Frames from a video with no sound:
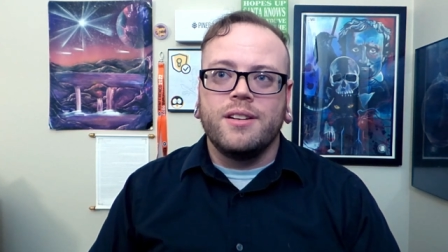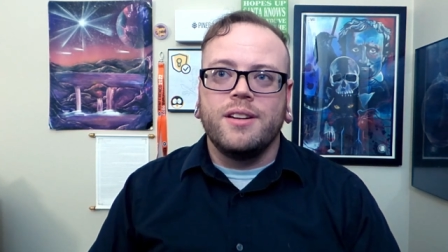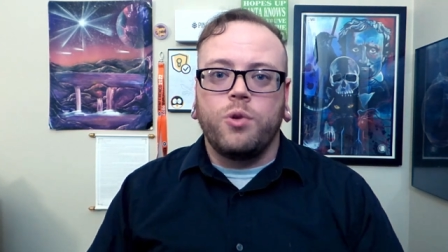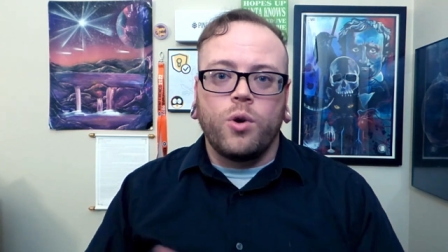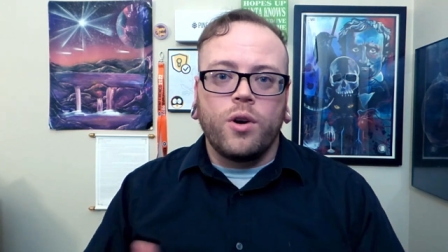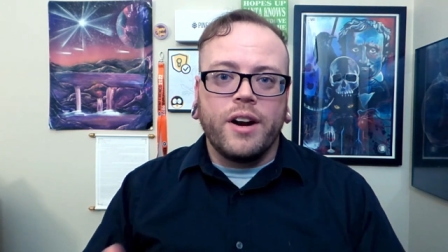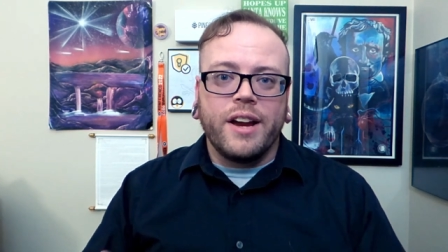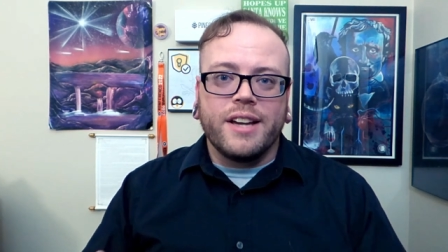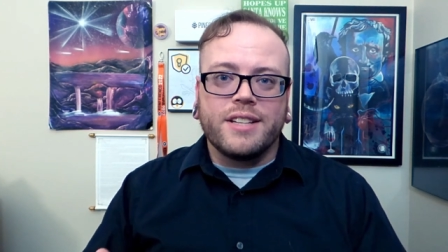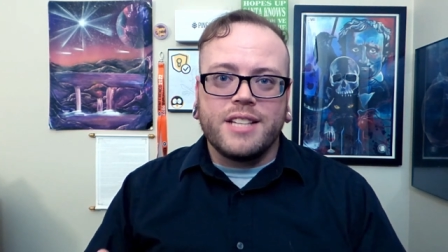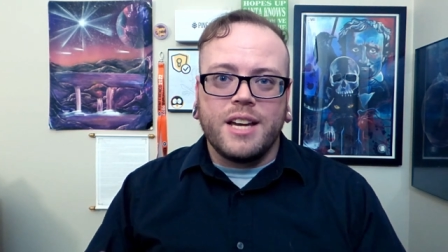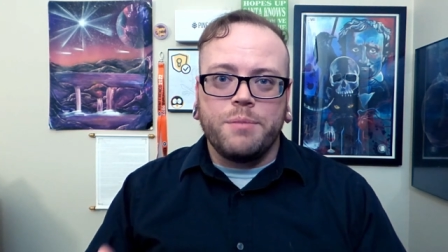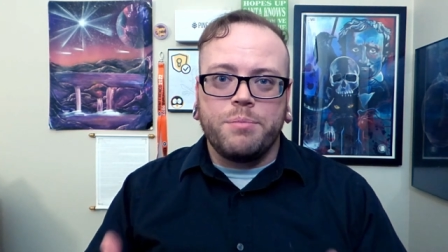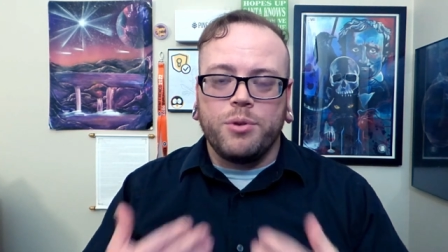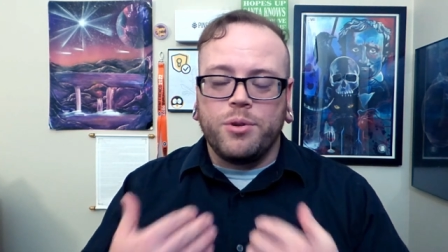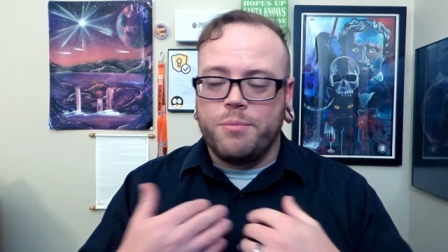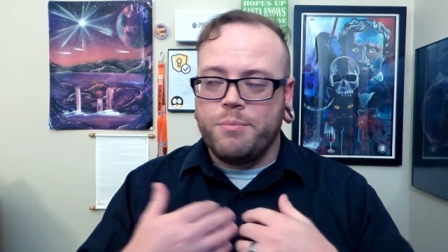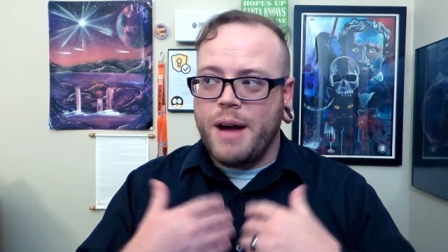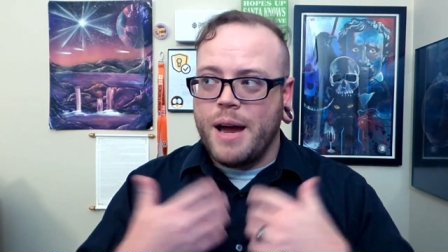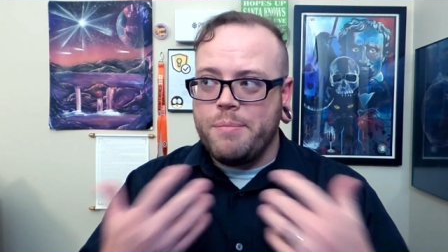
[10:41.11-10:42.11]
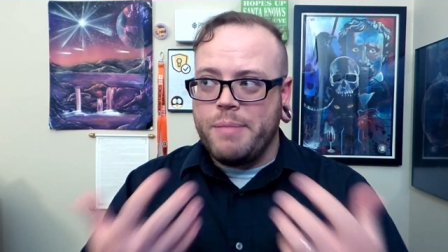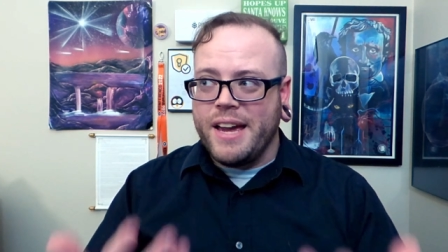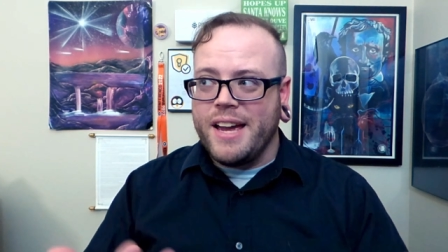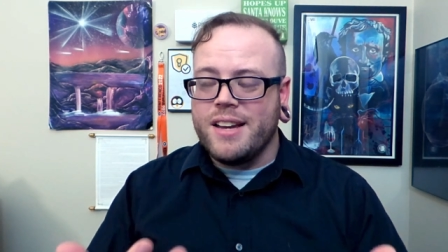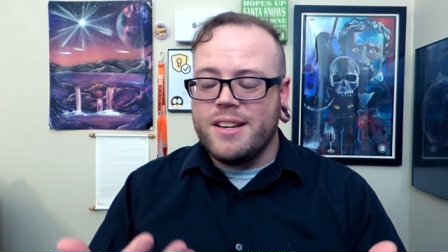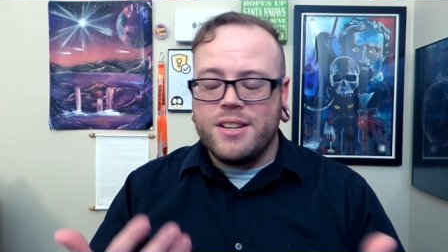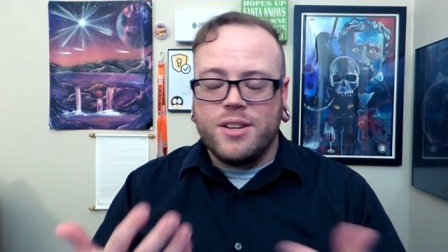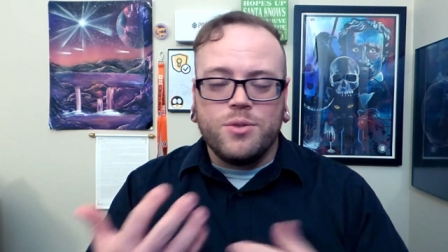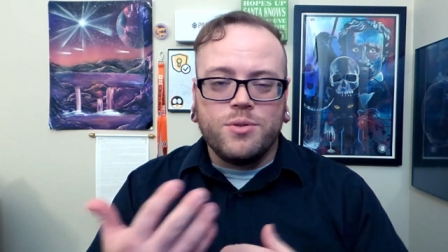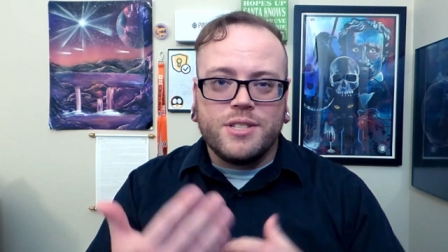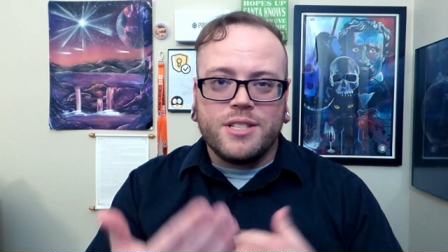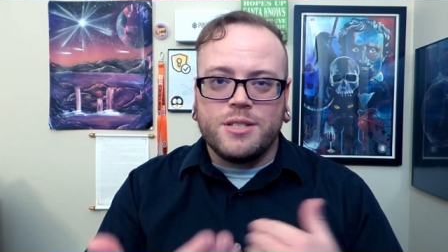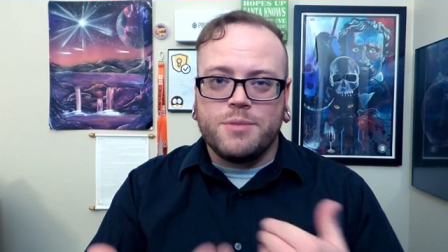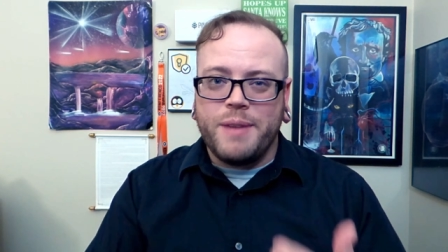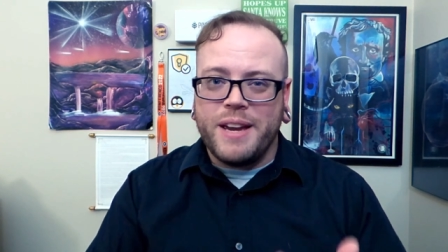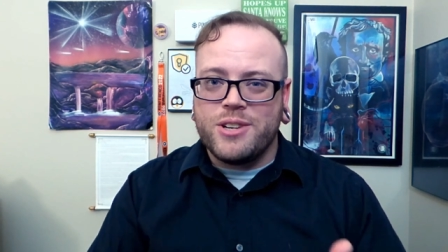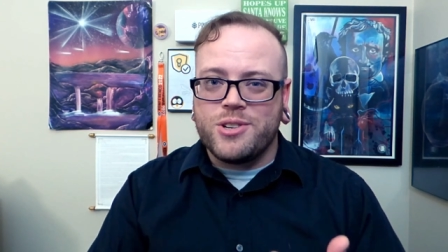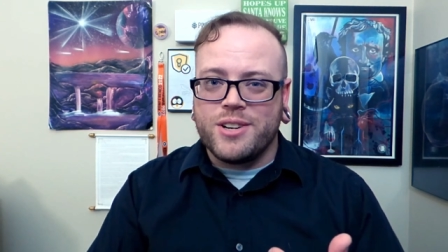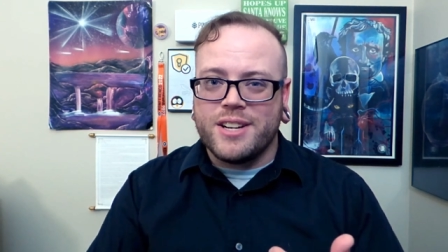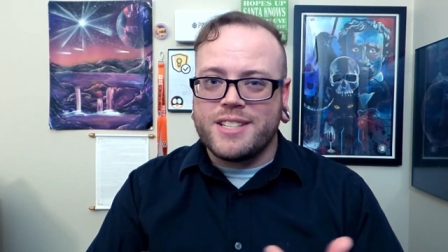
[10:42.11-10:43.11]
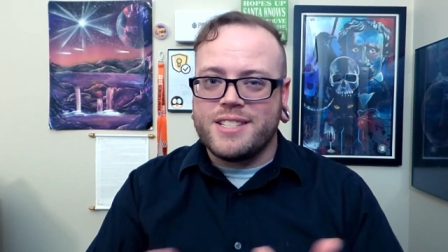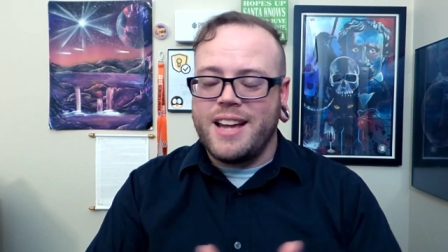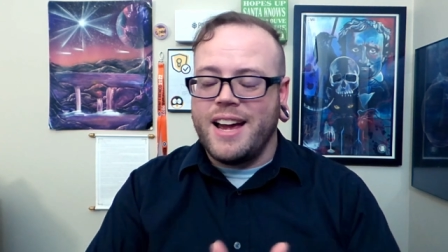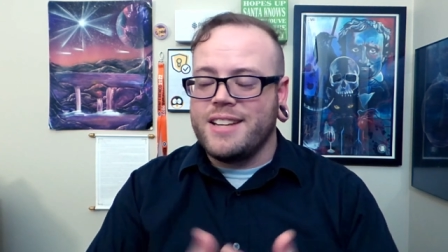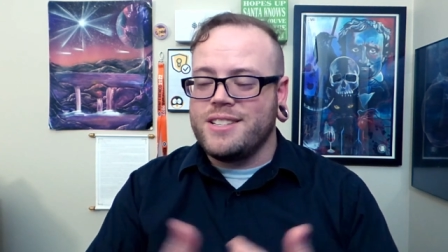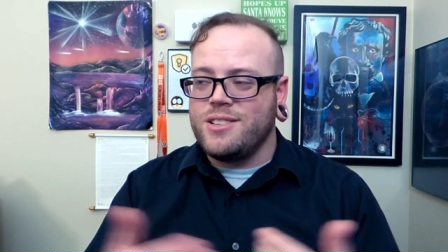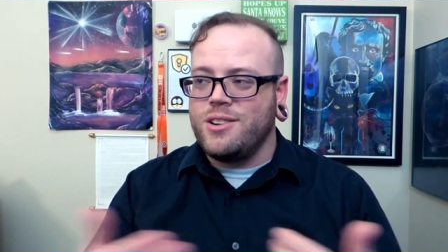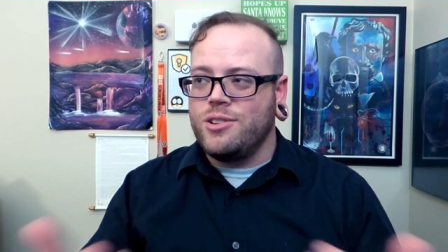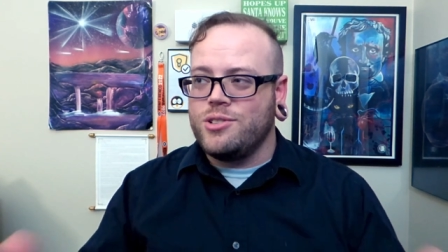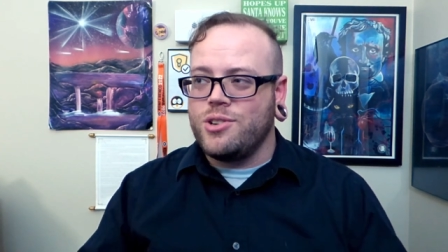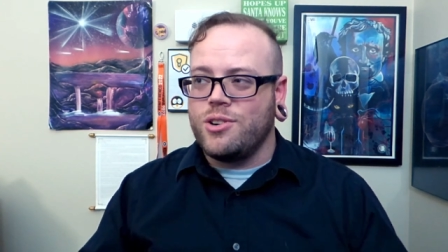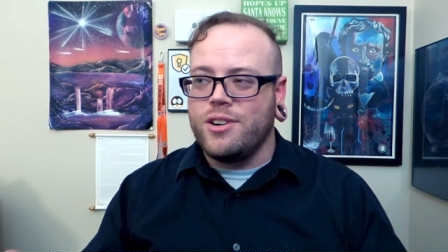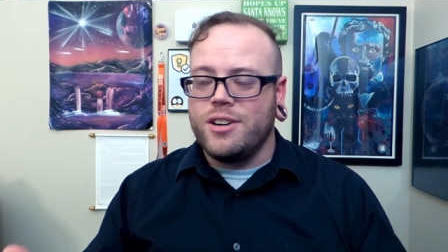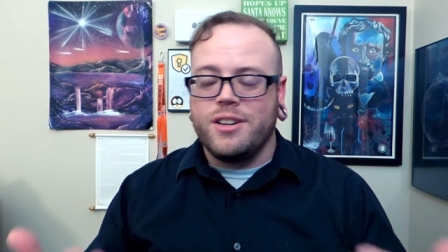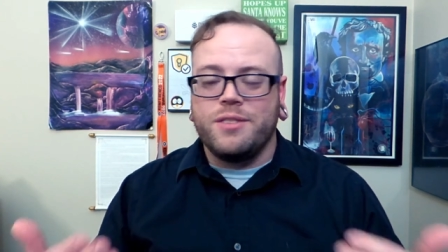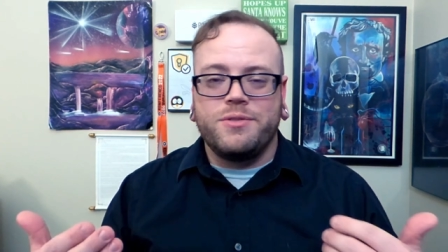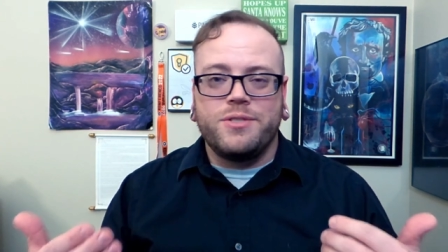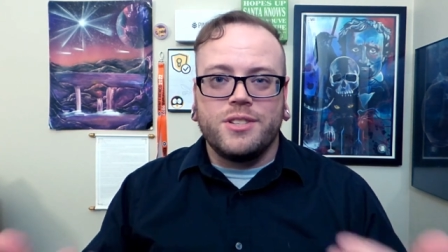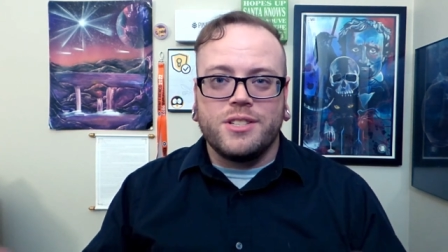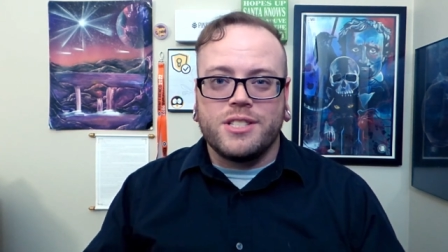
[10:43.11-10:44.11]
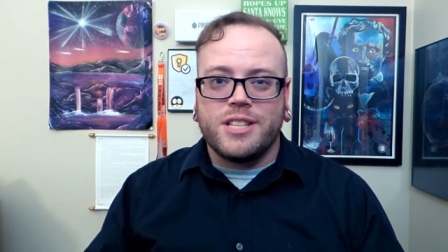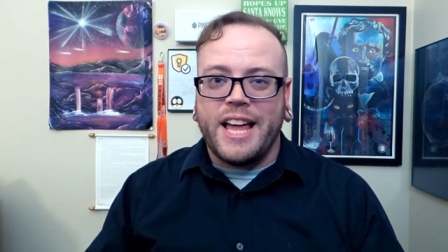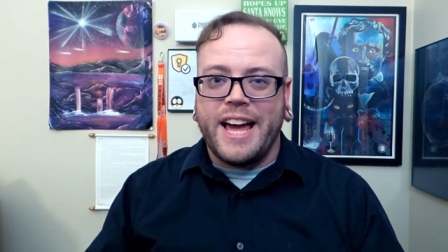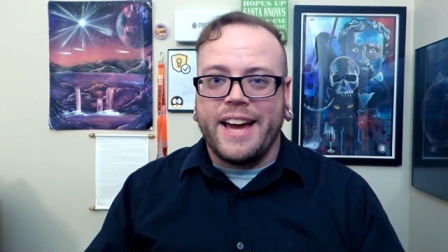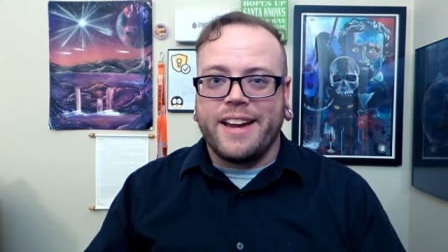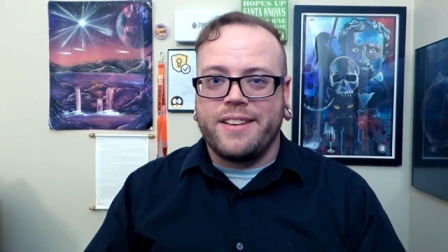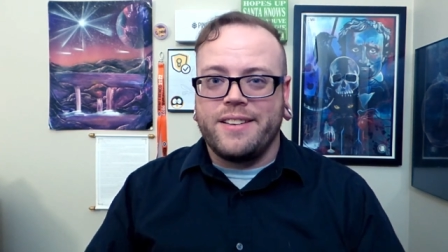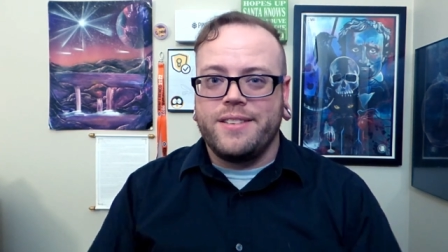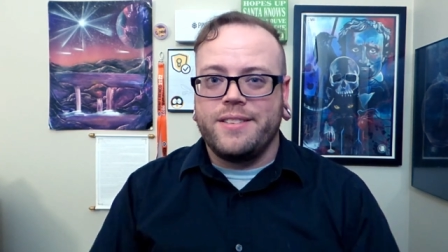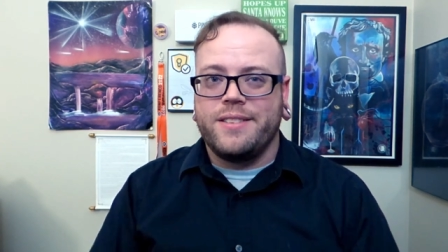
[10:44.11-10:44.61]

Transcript: For example, my band uses Matrix as an alternative to Slack.